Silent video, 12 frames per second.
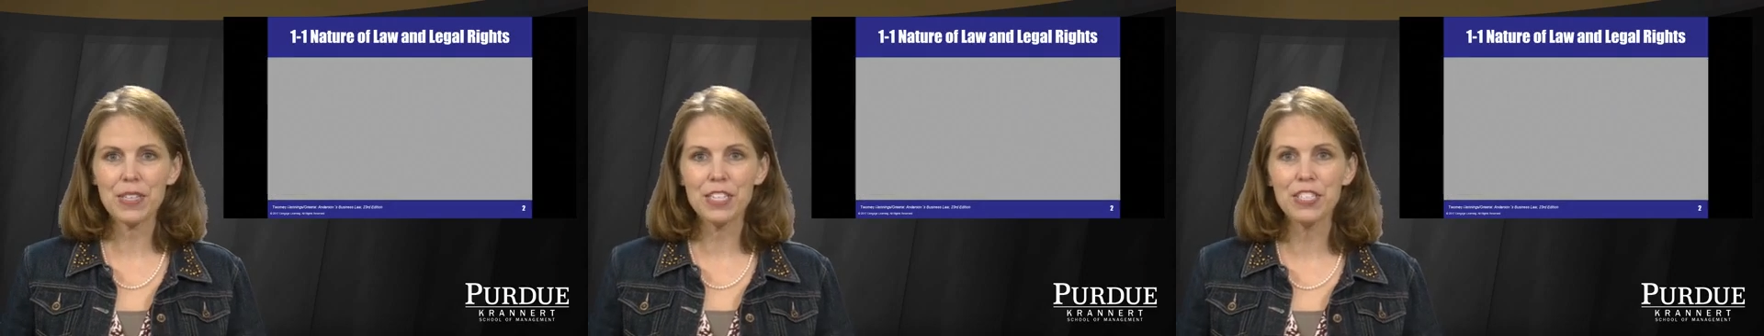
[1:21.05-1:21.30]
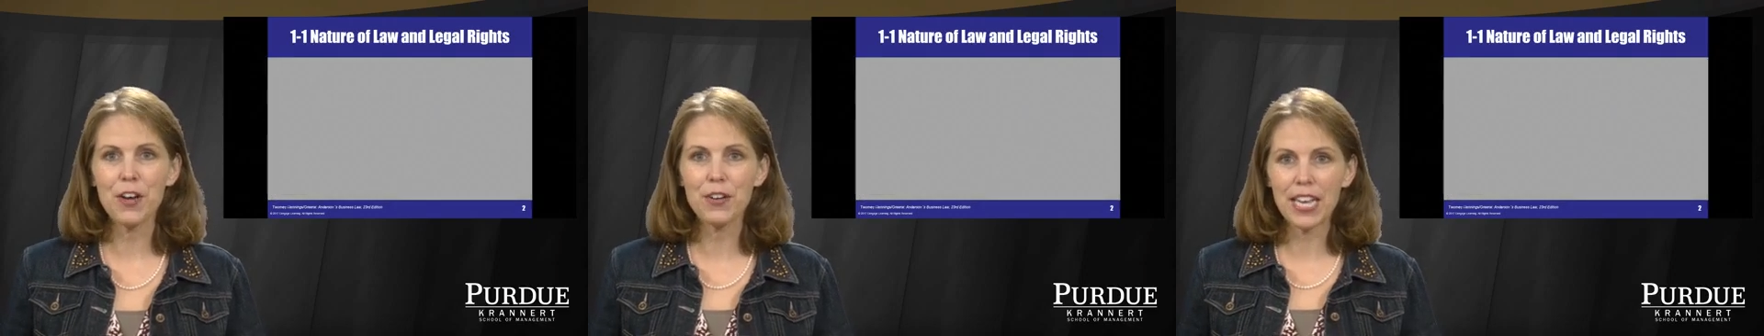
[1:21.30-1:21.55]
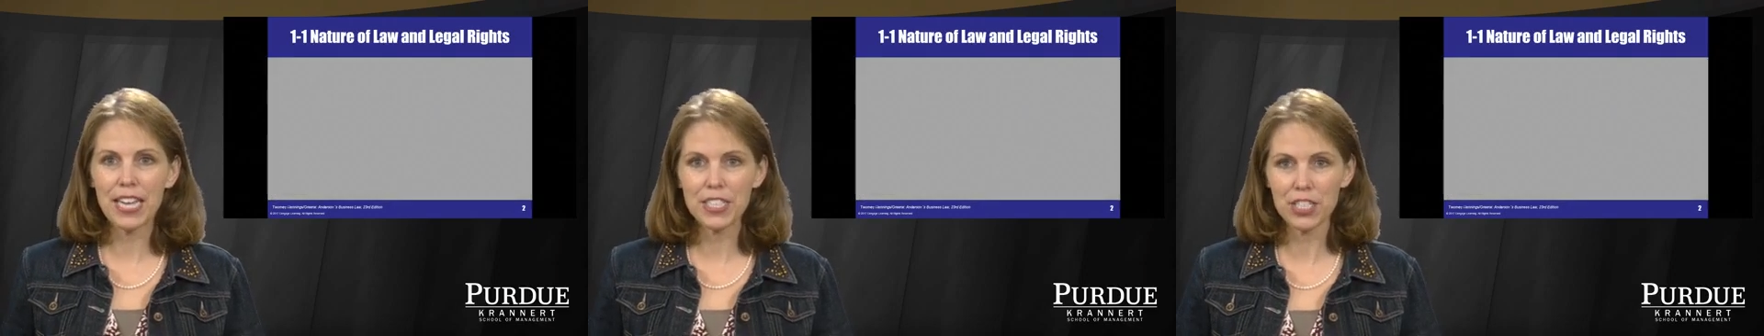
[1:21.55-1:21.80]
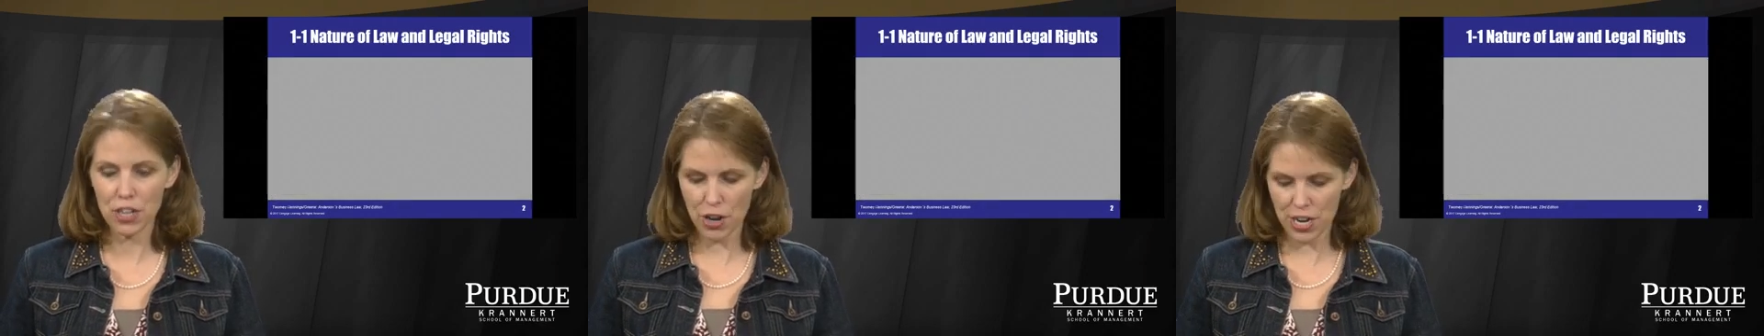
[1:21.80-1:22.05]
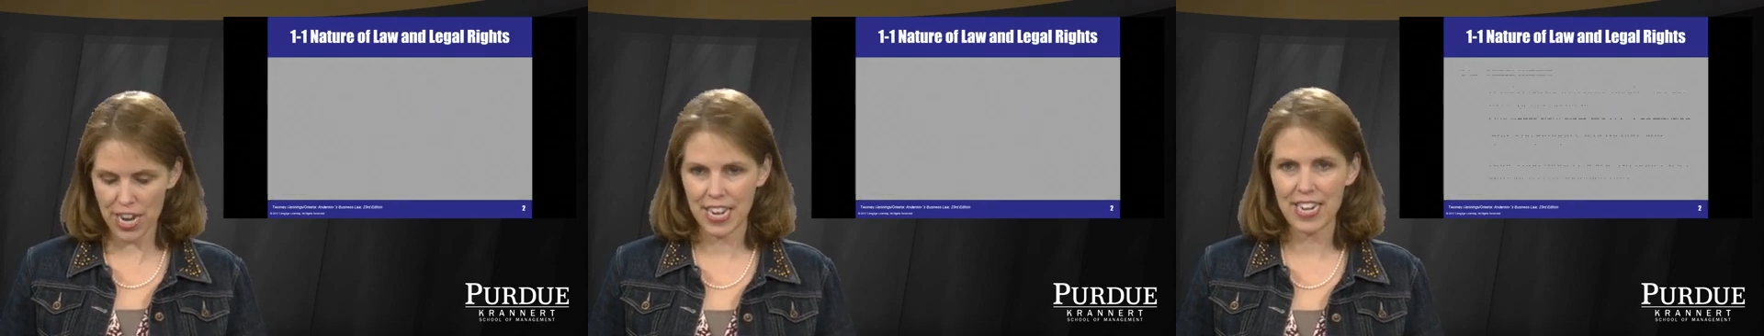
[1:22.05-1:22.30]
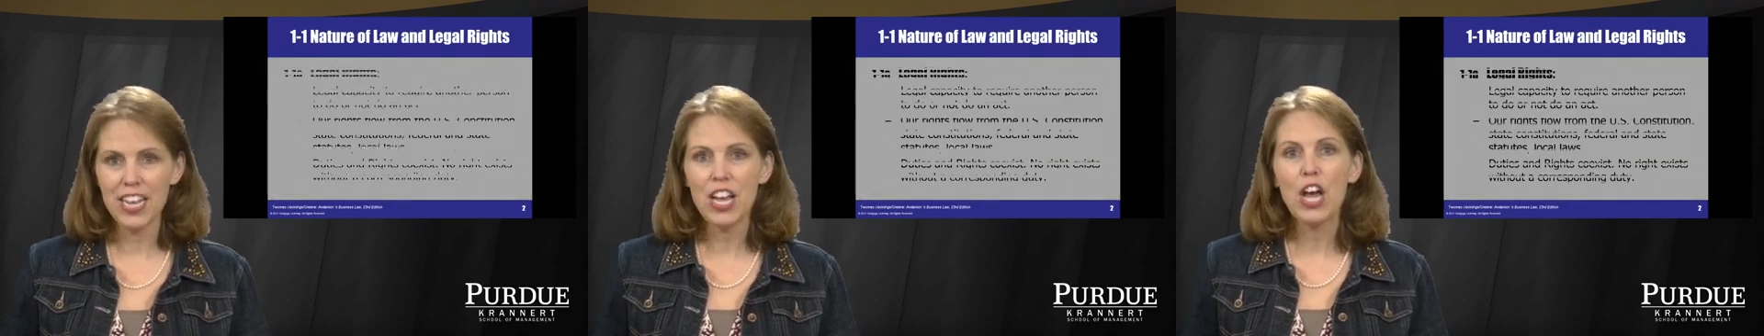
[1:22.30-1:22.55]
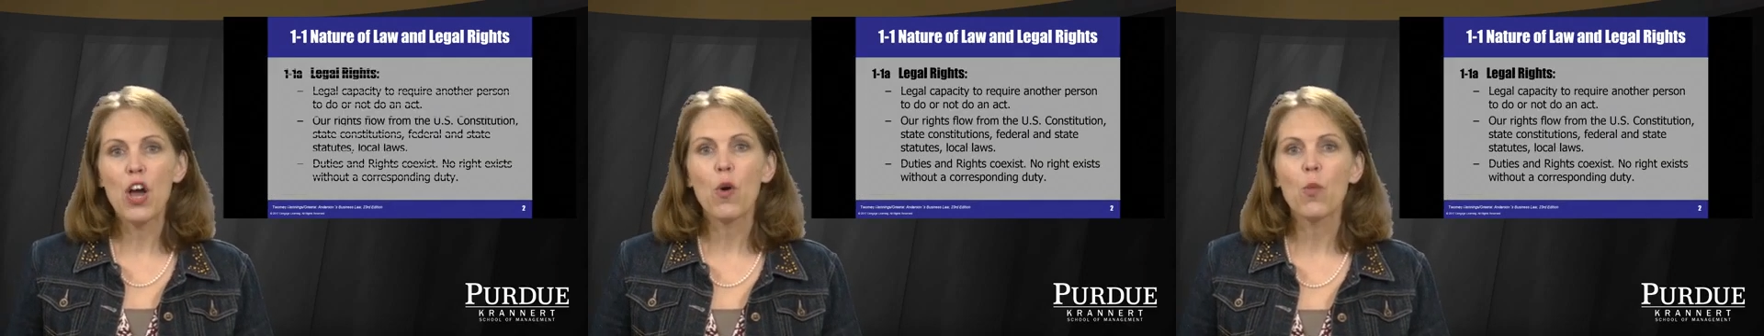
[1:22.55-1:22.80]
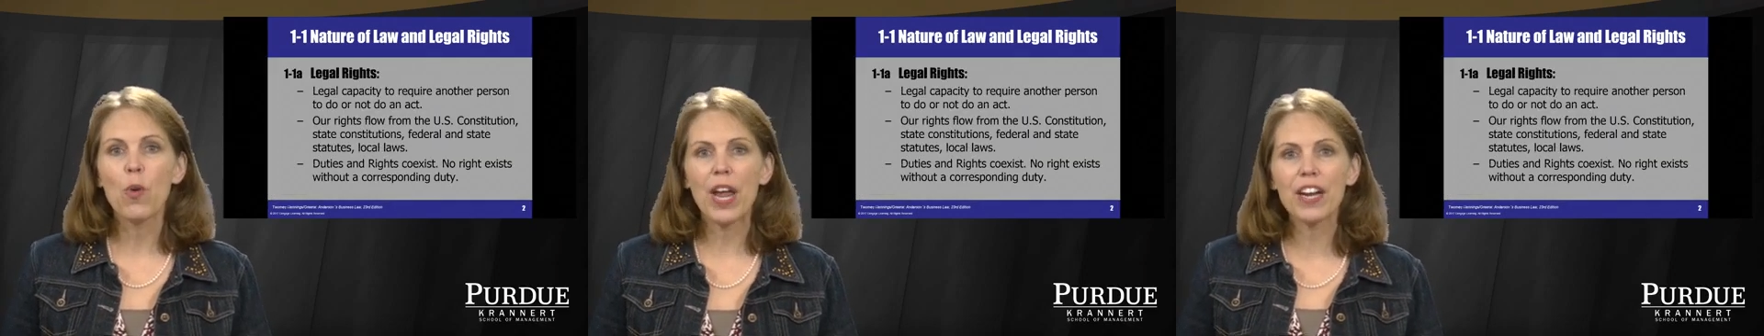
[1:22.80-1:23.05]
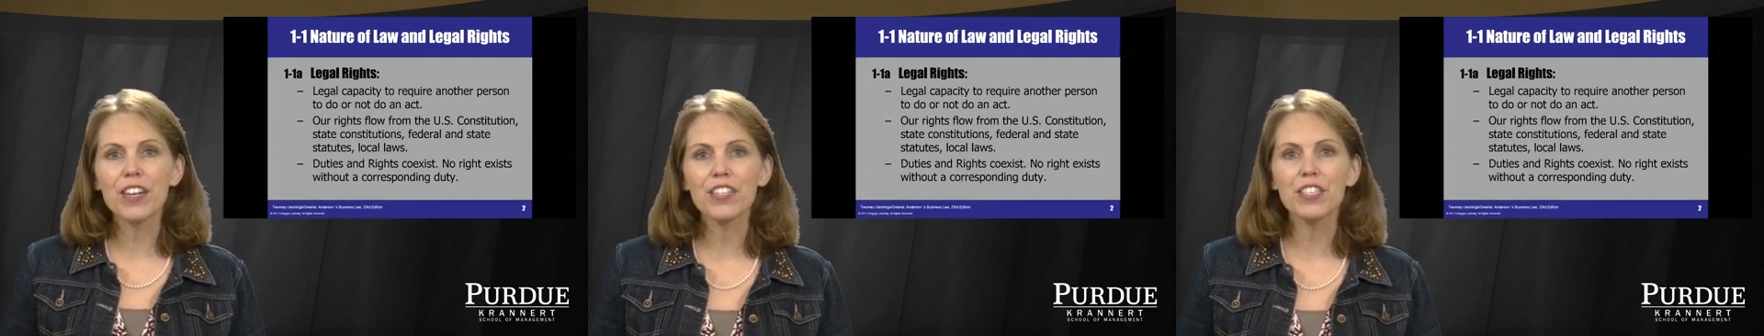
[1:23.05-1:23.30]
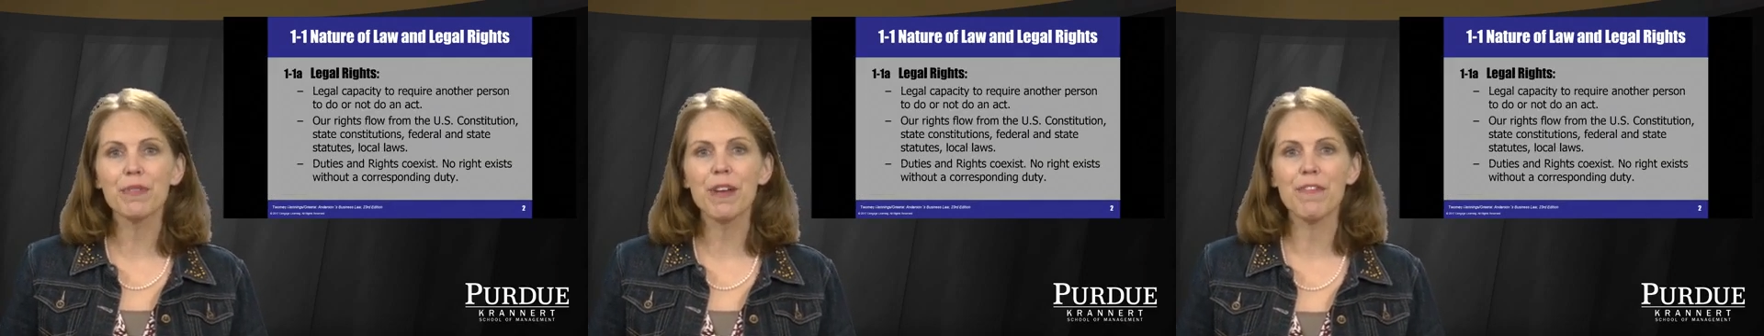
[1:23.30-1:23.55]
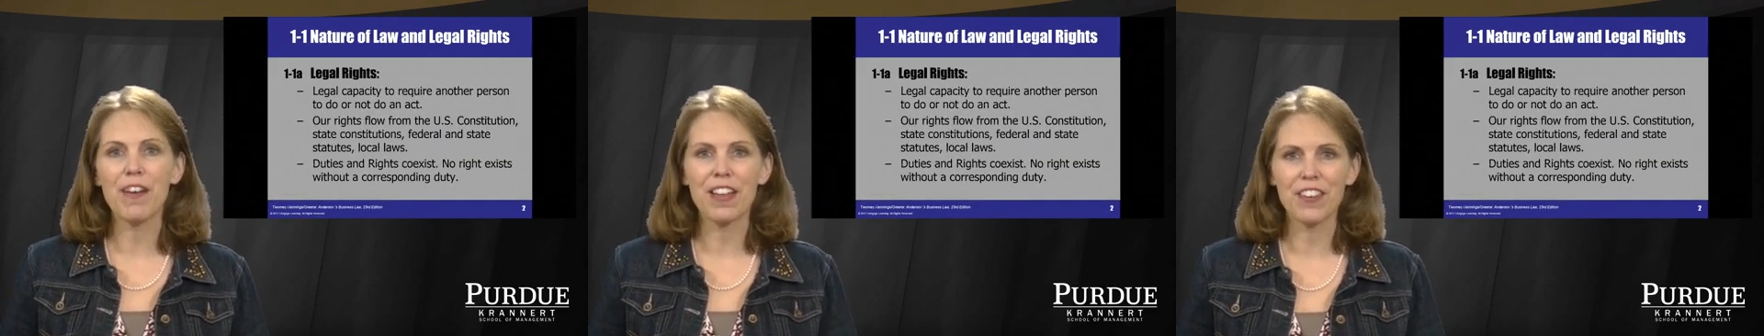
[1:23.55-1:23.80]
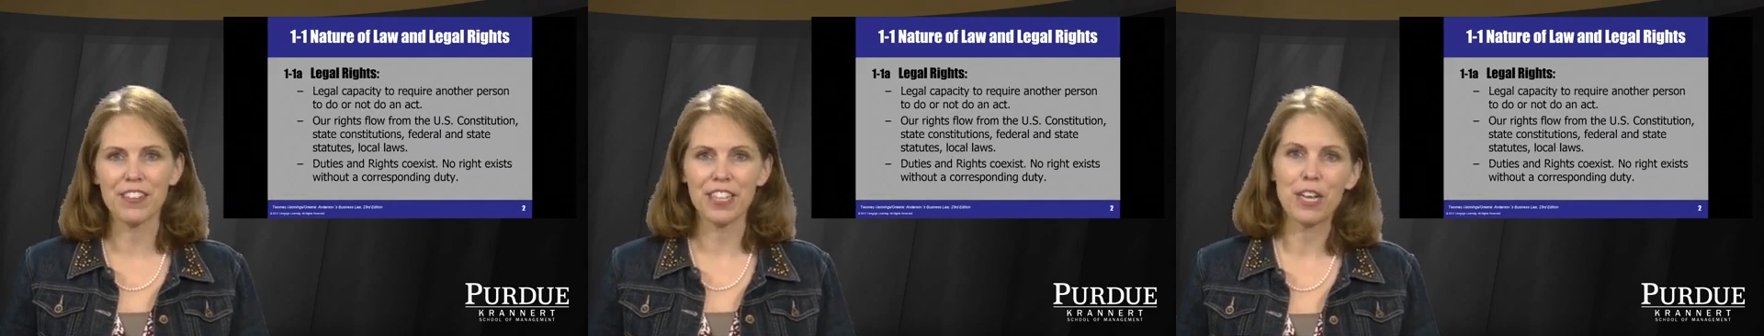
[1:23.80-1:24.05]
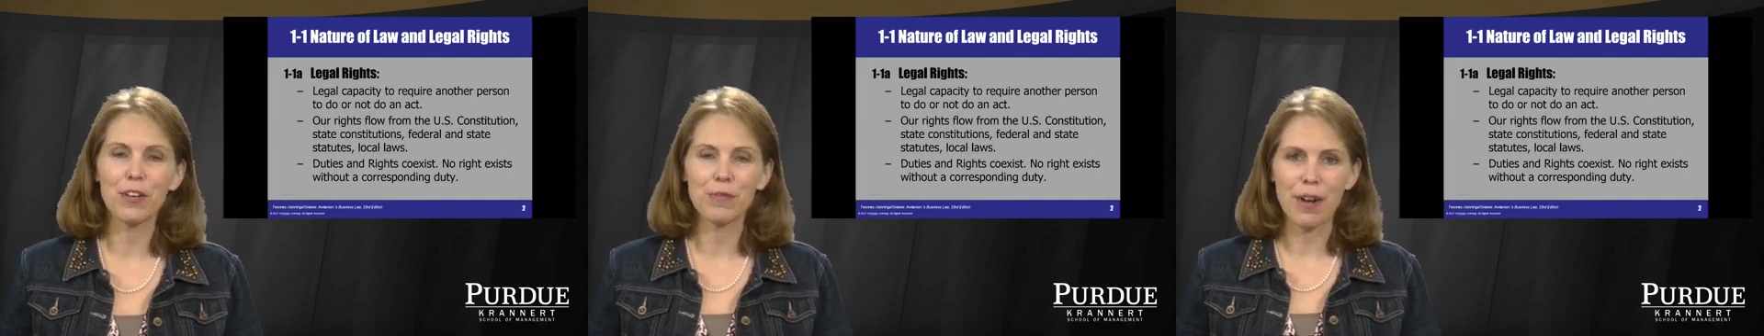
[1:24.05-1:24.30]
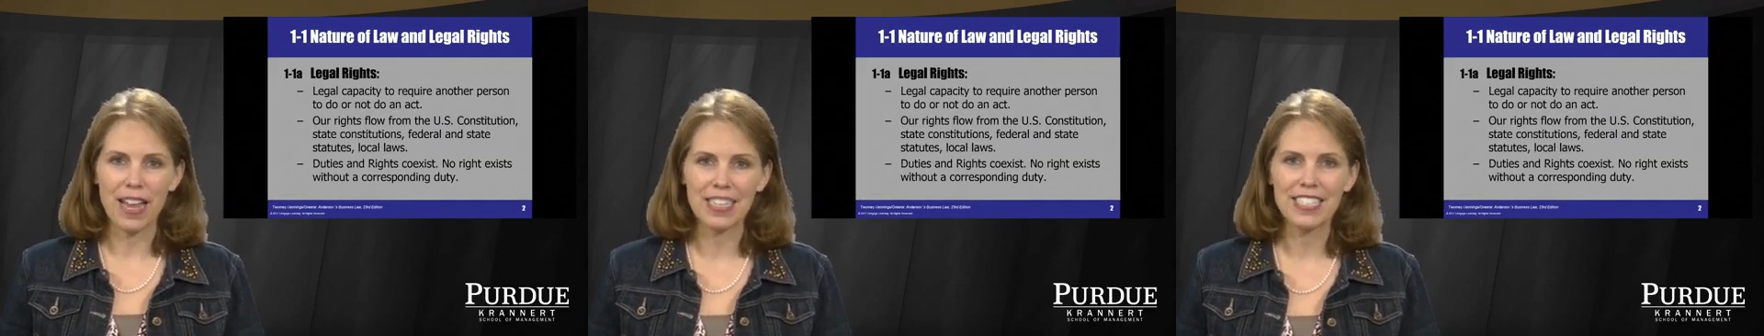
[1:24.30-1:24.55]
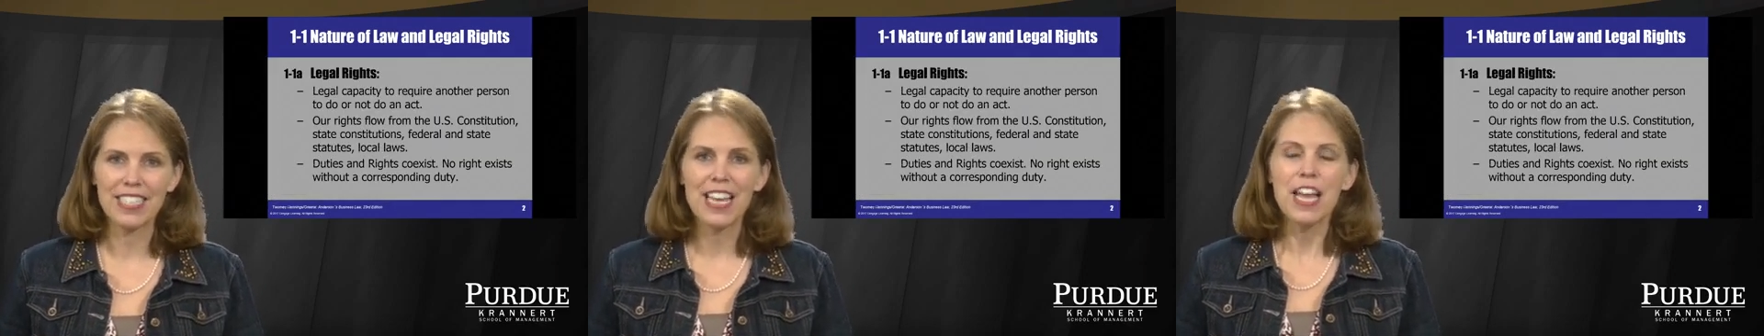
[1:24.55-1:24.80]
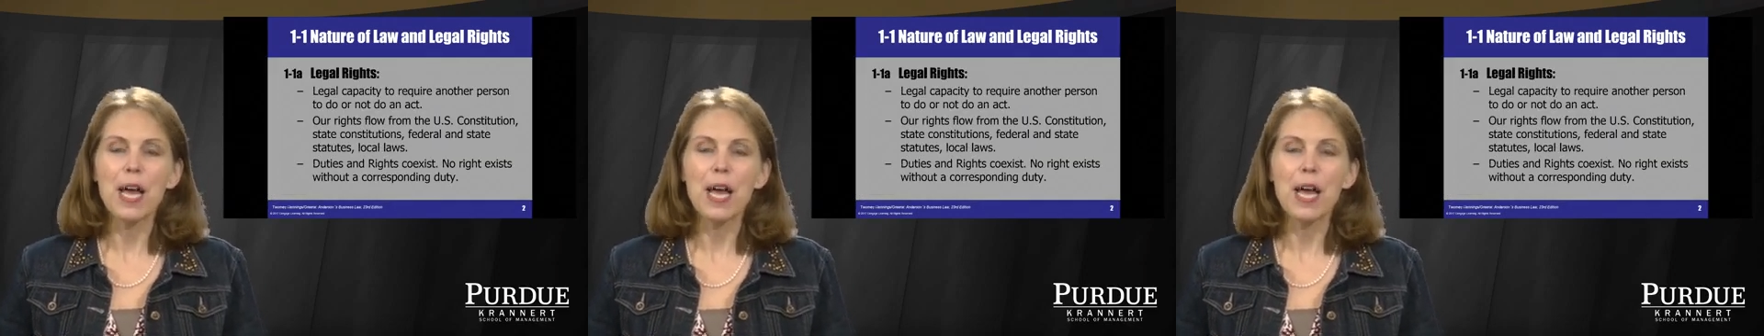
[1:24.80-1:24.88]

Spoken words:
So to get started, where do we find our legal rights?